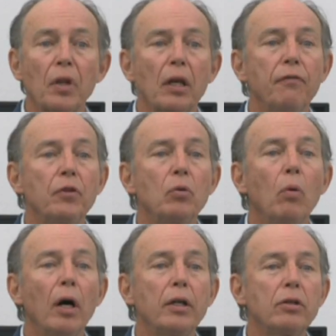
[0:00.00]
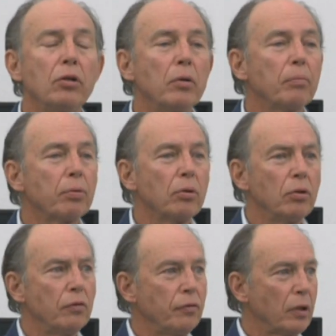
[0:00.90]
if you wanted to
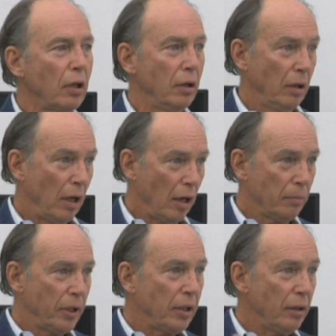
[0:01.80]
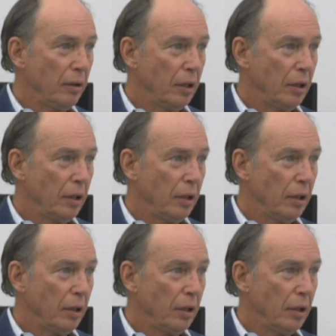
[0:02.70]
improve the harmony